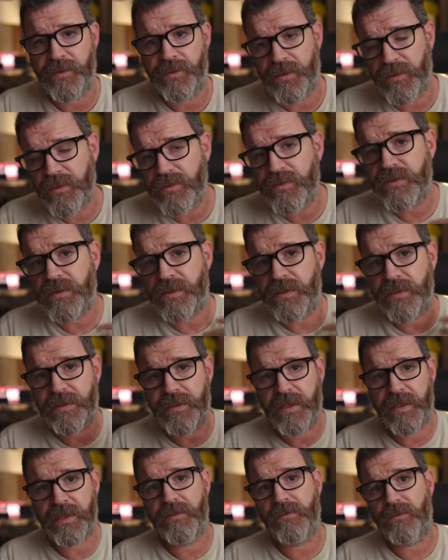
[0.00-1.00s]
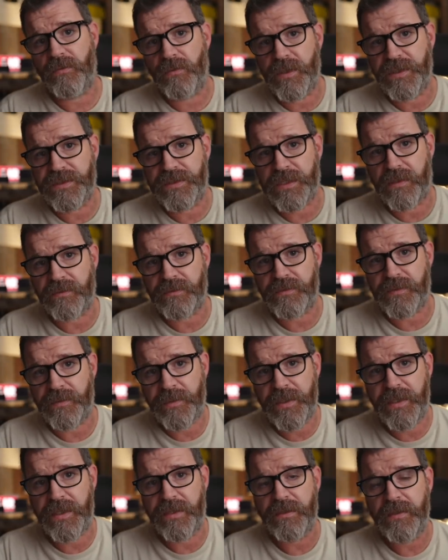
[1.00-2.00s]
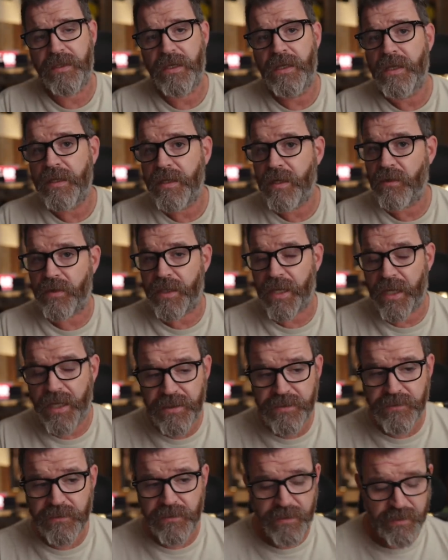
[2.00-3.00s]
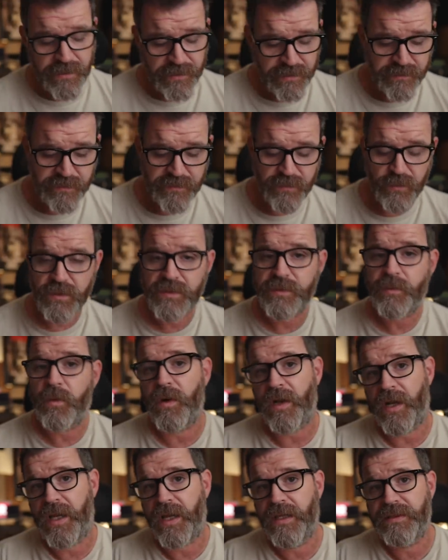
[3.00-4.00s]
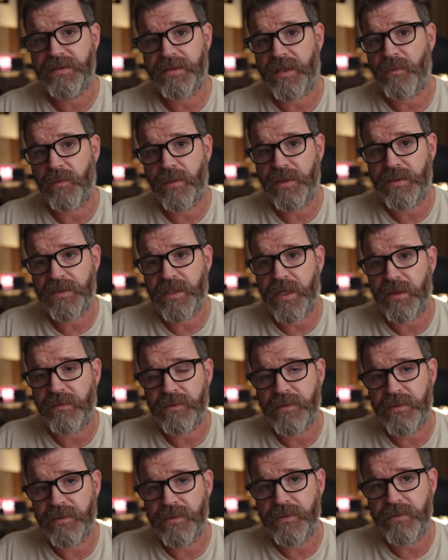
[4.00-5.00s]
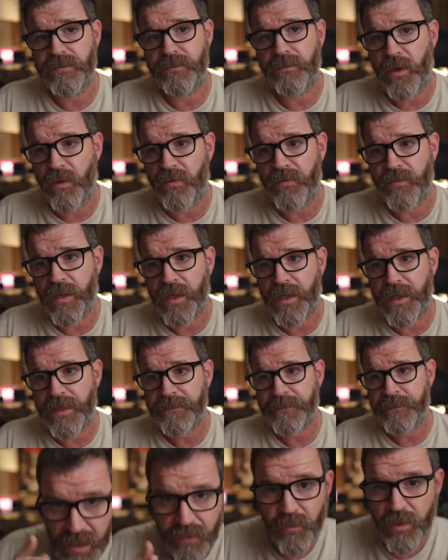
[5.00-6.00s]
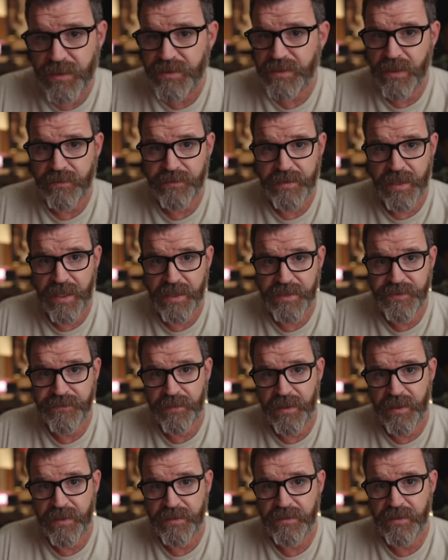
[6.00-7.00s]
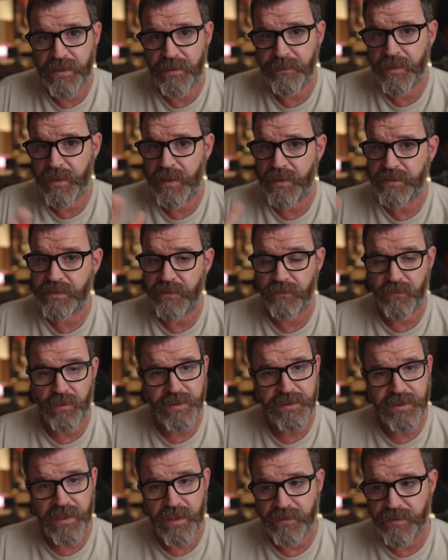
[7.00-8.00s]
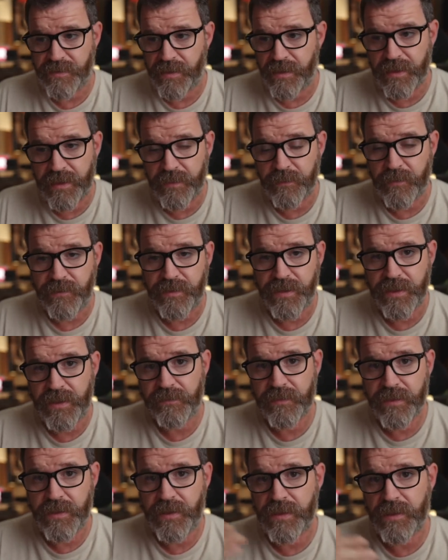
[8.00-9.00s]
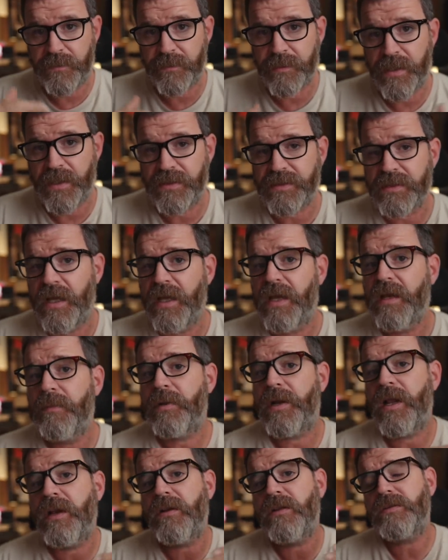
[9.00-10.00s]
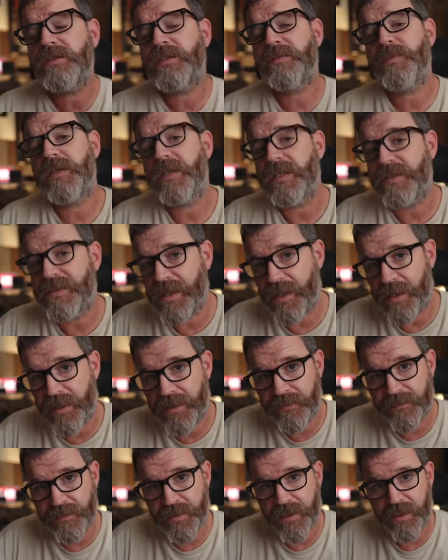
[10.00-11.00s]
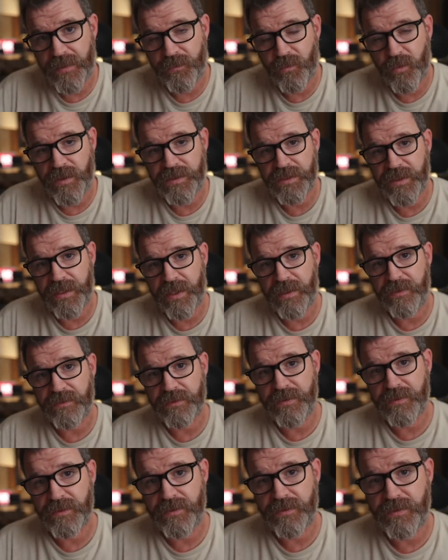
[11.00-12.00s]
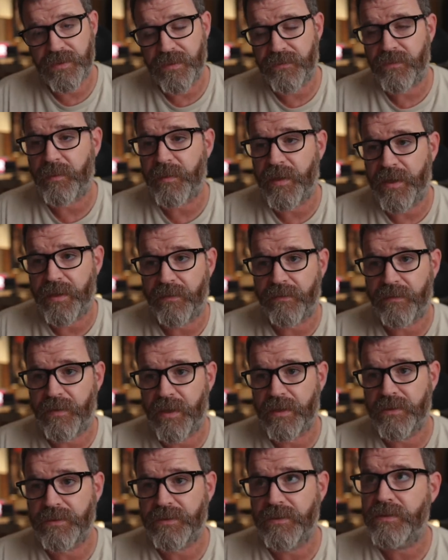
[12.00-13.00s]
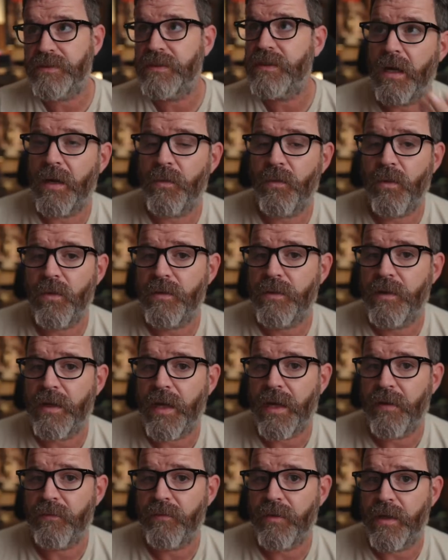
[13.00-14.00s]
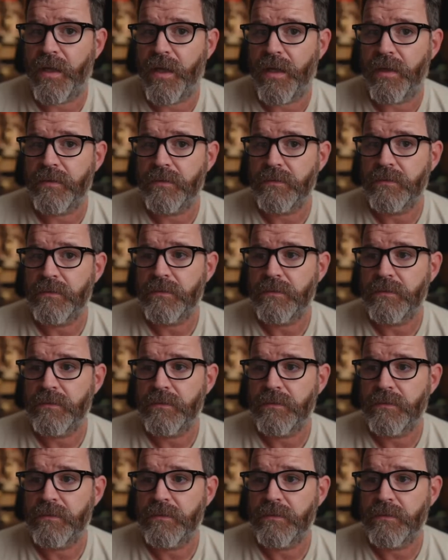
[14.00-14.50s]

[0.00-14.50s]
Usually they reach out to me. Now occasionally, like the Source Point 8s, I reached out to MoFi. I've reached out to SVS in the past. I've reached out to Emotiva in the past, but I don't spend a ton of time reaching out to different manufacturers. I work every day.